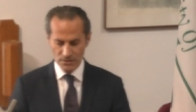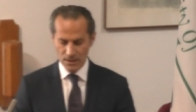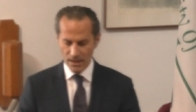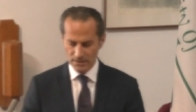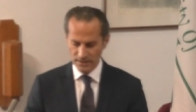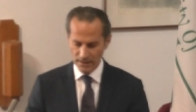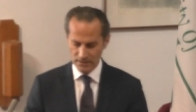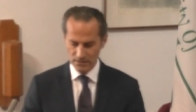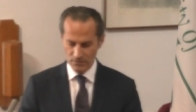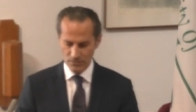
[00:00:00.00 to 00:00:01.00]

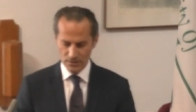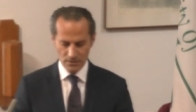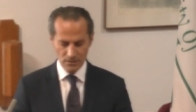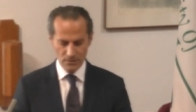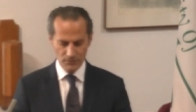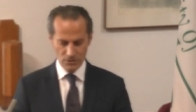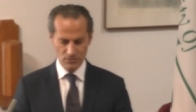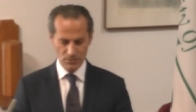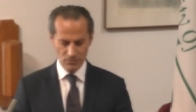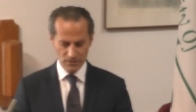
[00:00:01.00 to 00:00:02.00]
contact with an
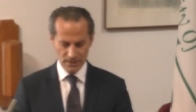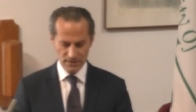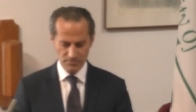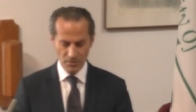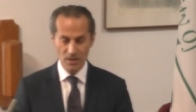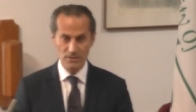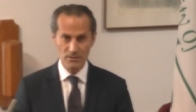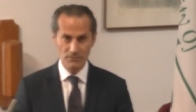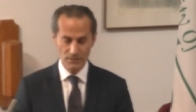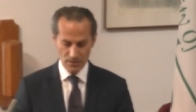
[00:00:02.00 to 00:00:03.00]
individual who tests
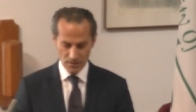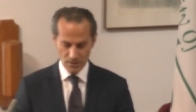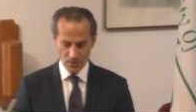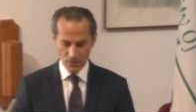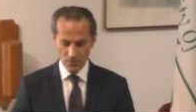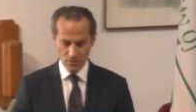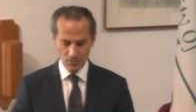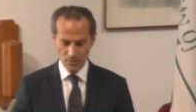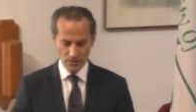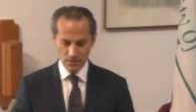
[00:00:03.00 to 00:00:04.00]
positive
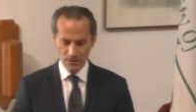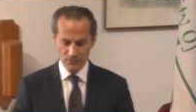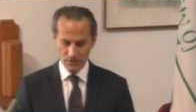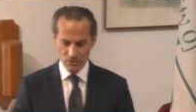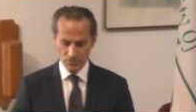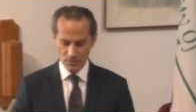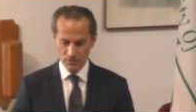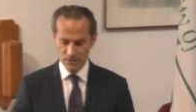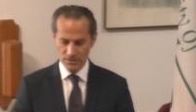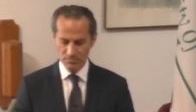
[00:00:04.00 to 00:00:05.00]
or with an individual
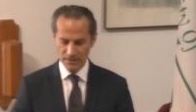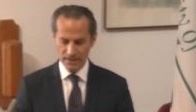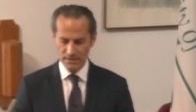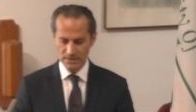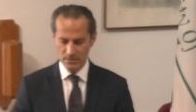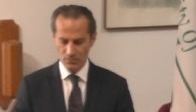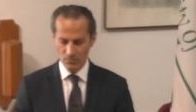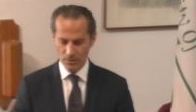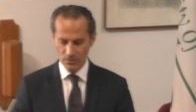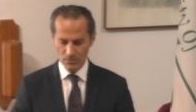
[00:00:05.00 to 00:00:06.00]
who displays
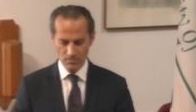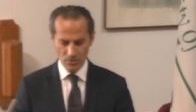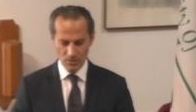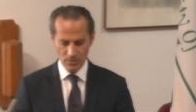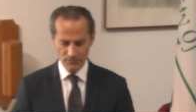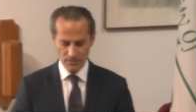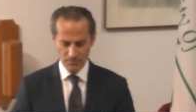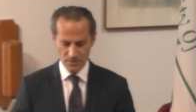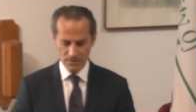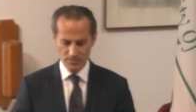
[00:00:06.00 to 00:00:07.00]
one or more of the
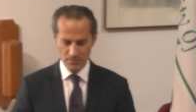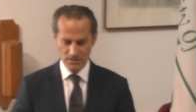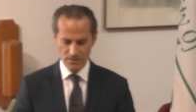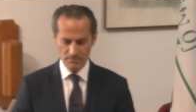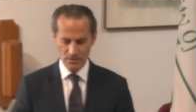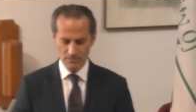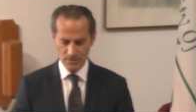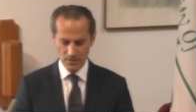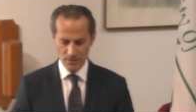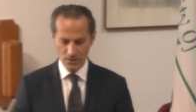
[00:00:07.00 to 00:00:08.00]
principal
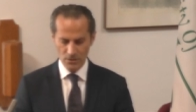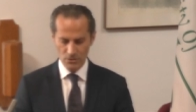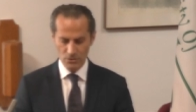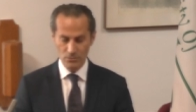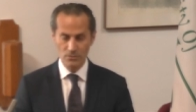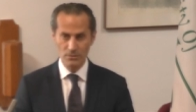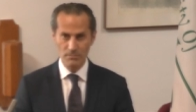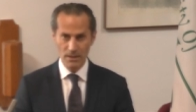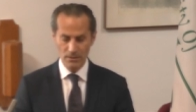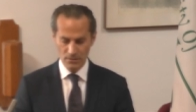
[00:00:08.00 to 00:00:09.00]
symptoms should
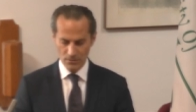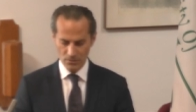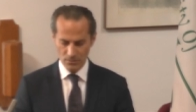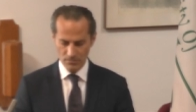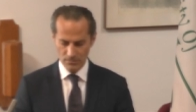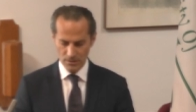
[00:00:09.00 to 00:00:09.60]
remain in their home